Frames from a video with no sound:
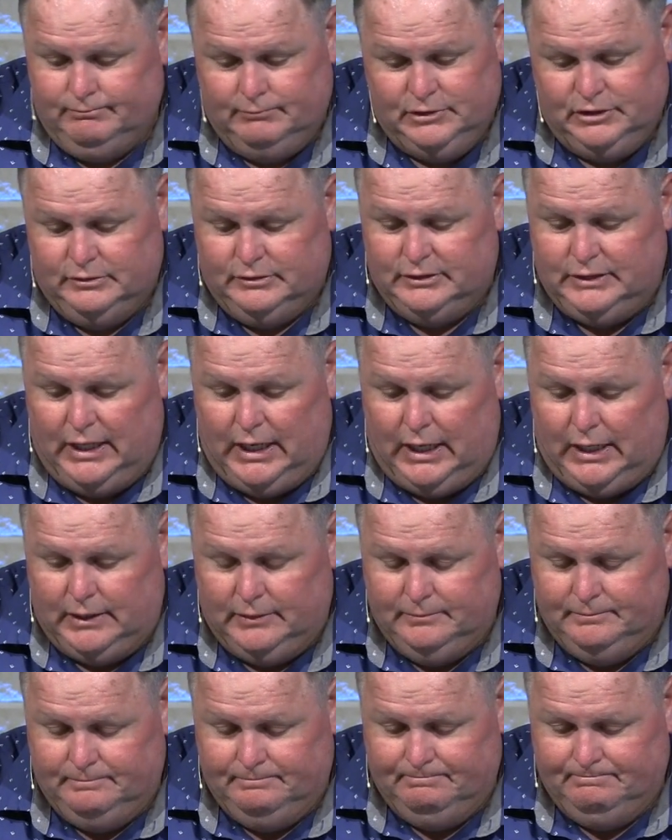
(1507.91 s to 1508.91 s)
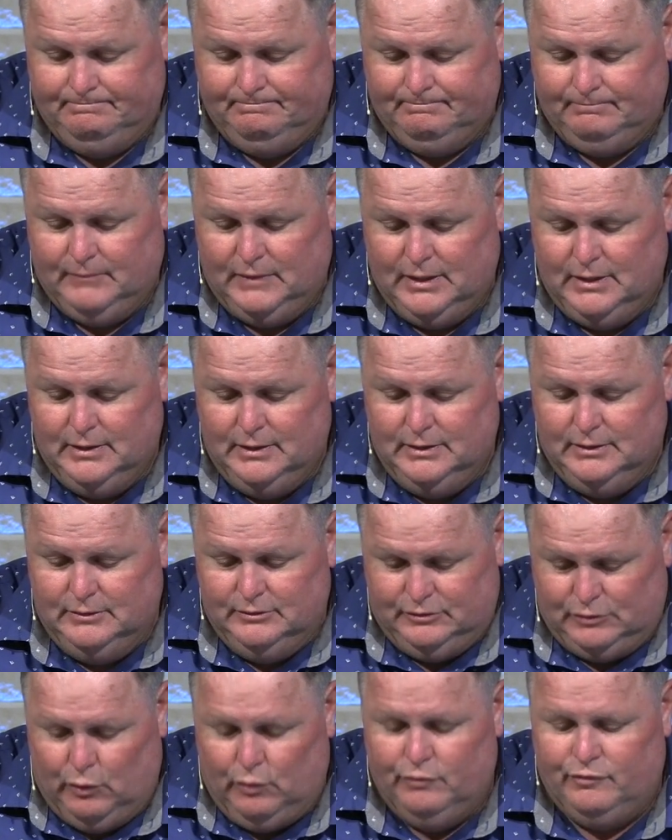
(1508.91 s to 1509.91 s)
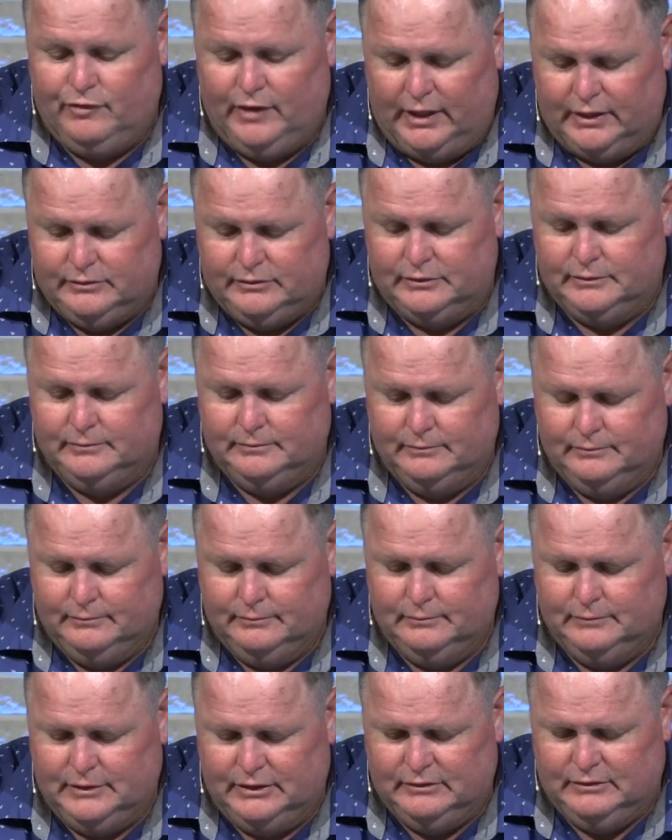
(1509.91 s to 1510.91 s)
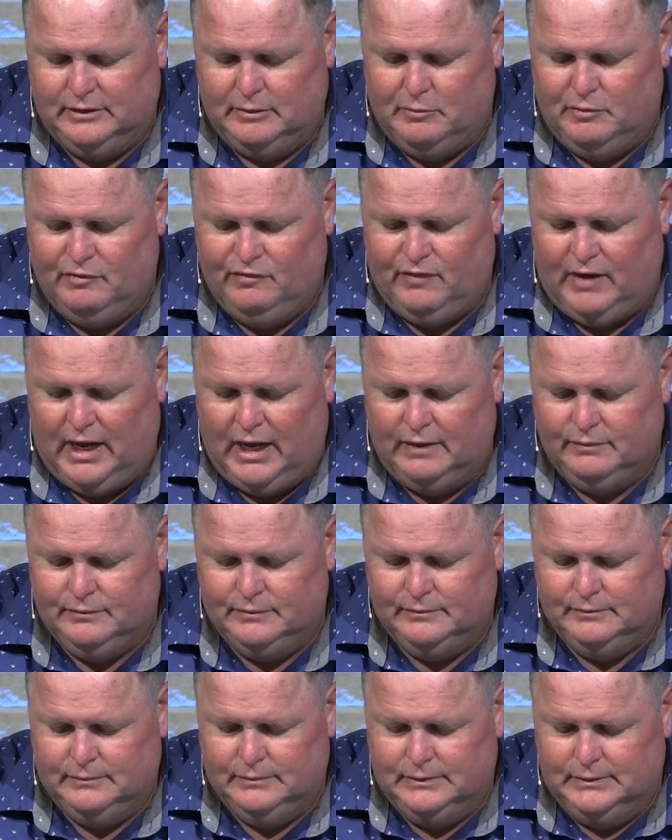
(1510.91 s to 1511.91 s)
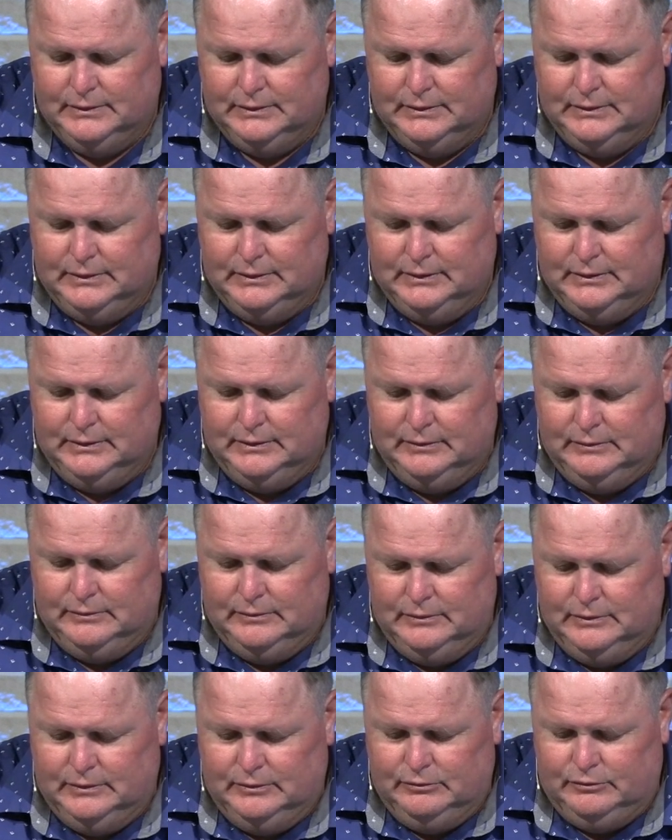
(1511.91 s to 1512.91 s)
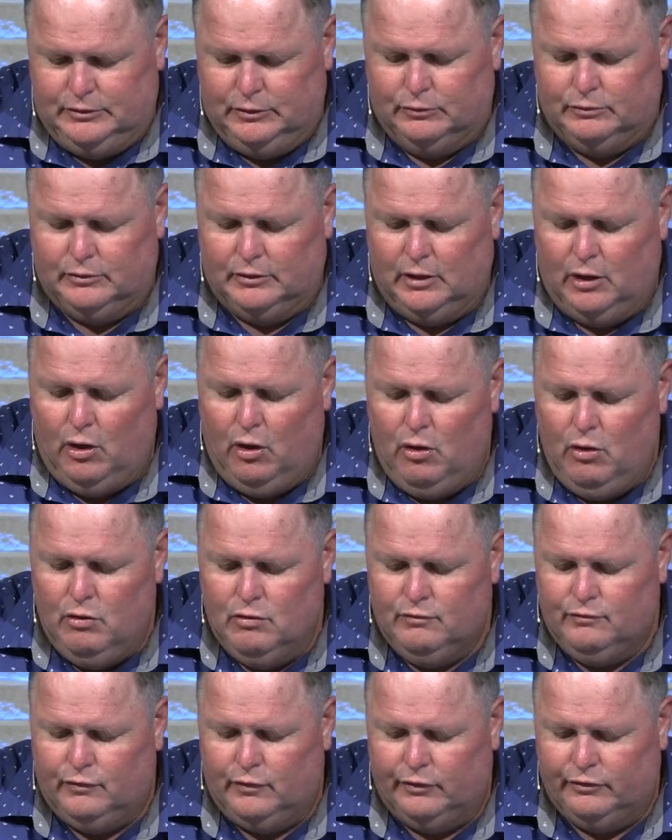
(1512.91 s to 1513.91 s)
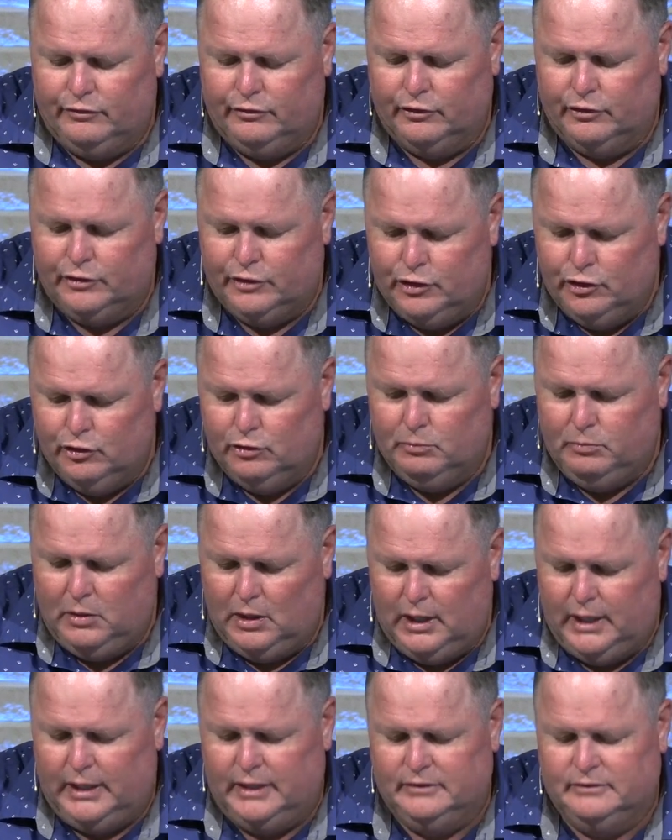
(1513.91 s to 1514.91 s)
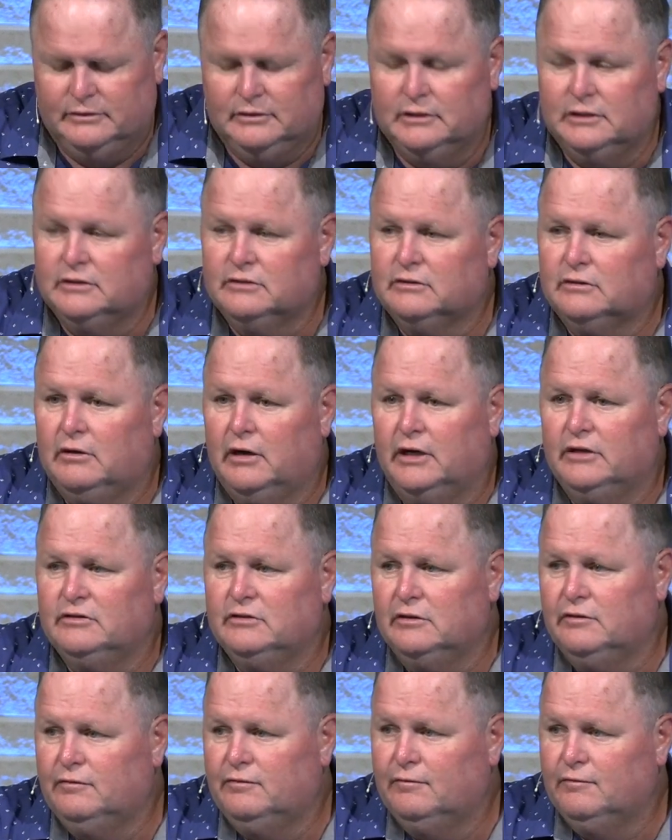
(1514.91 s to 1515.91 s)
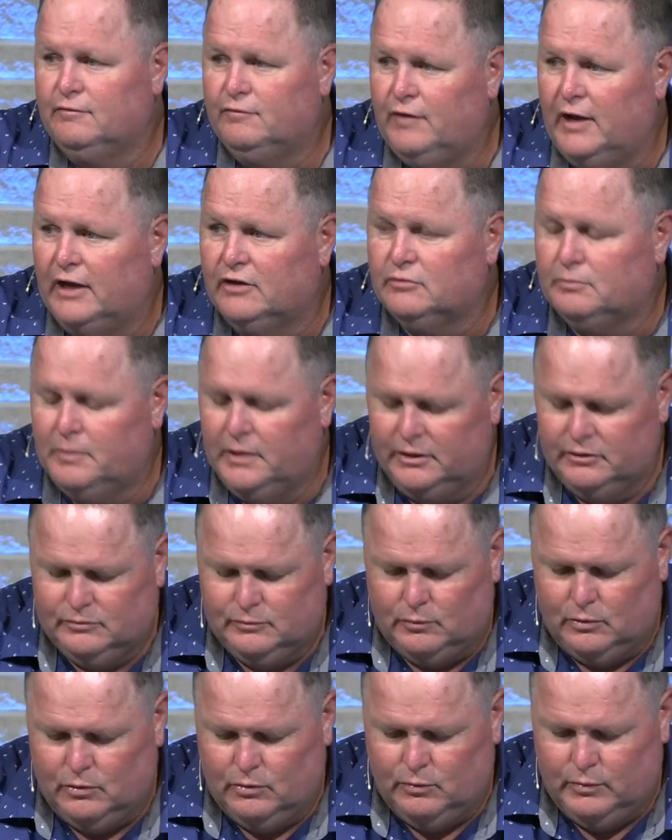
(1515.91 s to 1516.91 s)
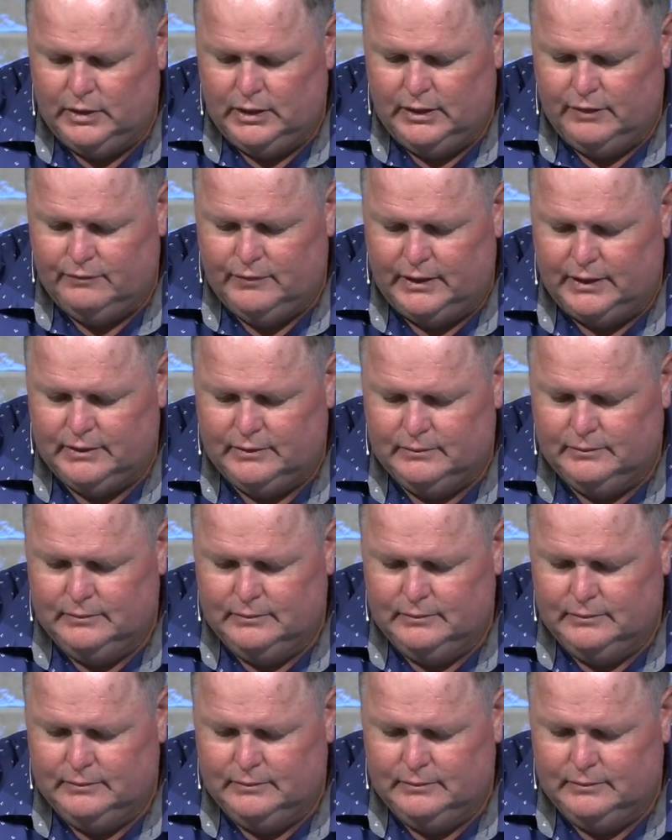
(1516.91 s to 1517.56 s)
Just saying. Show affection. That's number five. Children long for a secure place in this crazy, fast-paced world we live in.